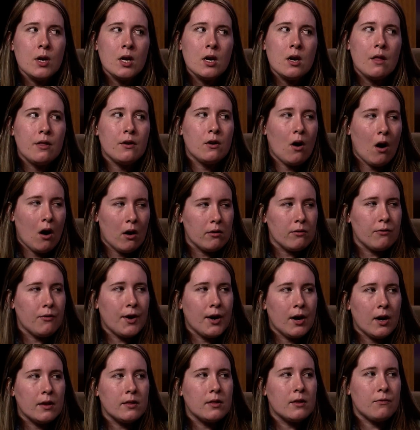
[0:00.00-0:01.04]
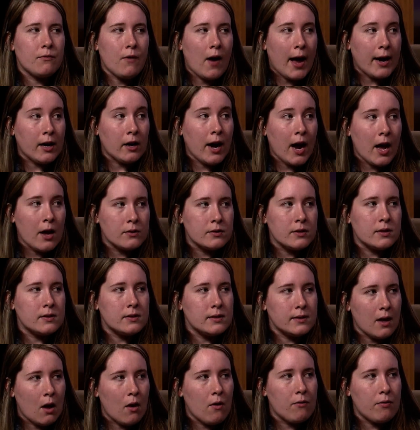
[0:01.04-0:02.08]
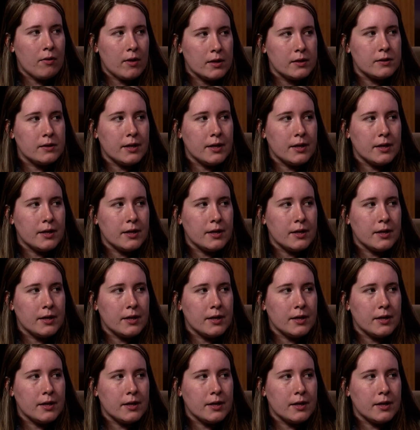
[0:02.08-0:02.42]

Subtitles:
another art fair at the Firehouse itself this